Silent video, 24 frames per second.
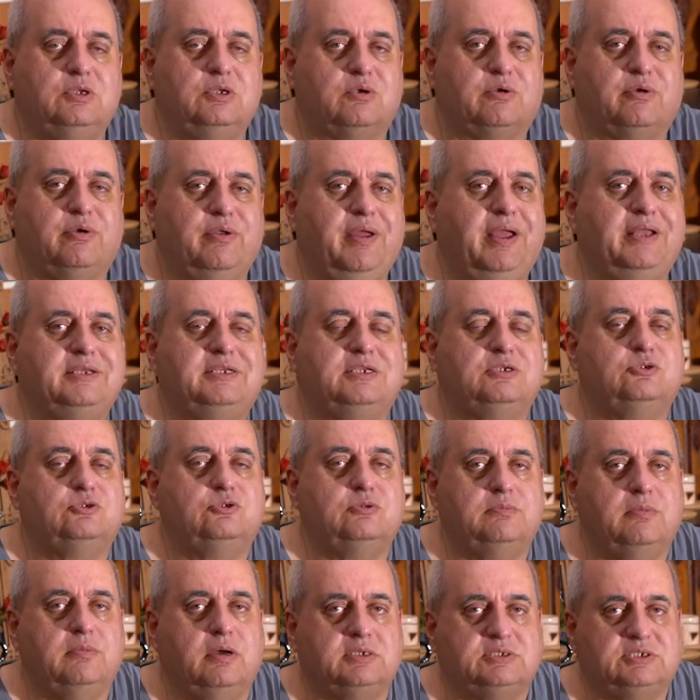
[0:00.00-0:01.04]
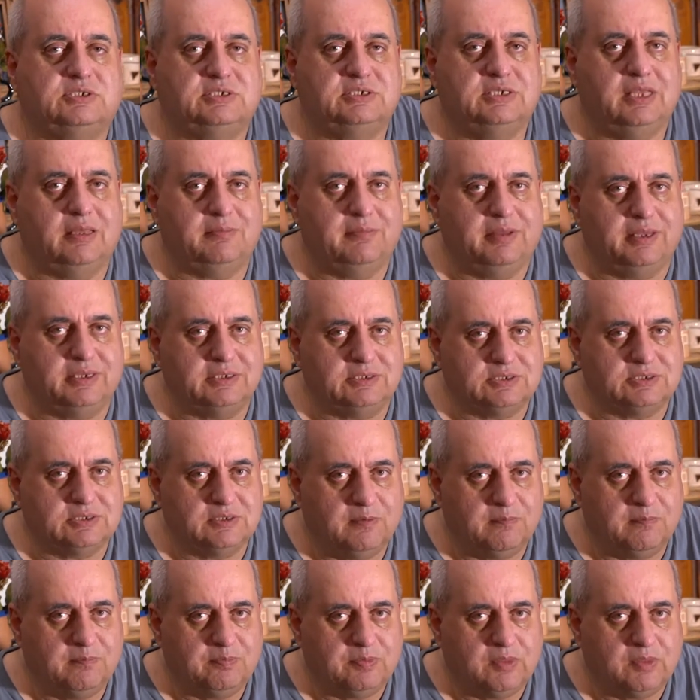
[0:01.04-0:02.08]
creating too much damage
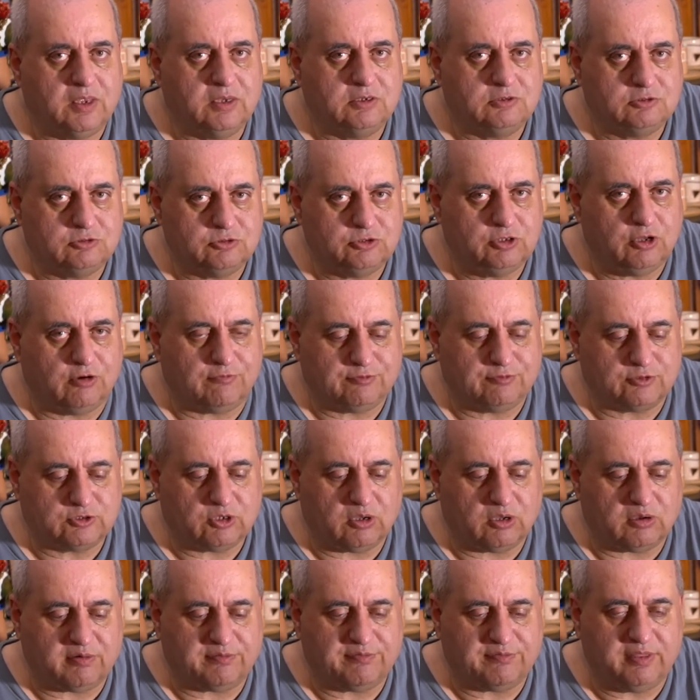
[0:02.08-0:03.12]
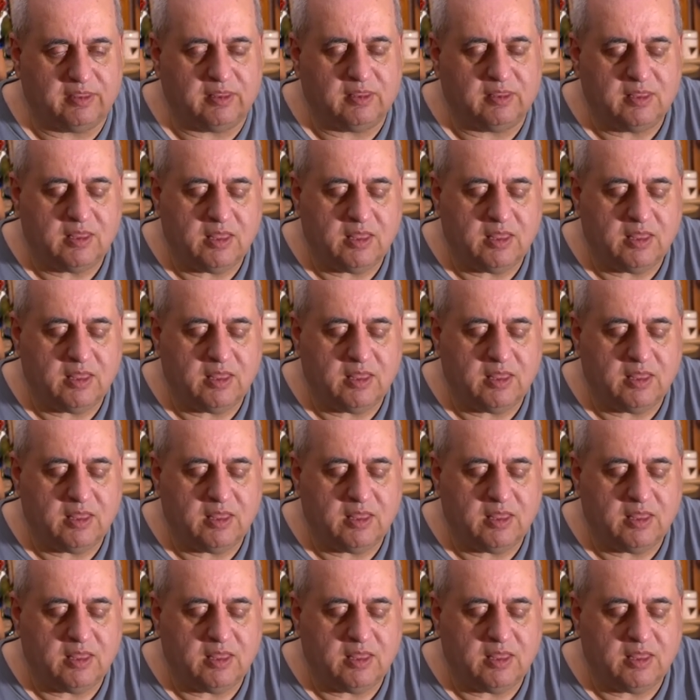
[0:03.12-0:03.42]
to your photography.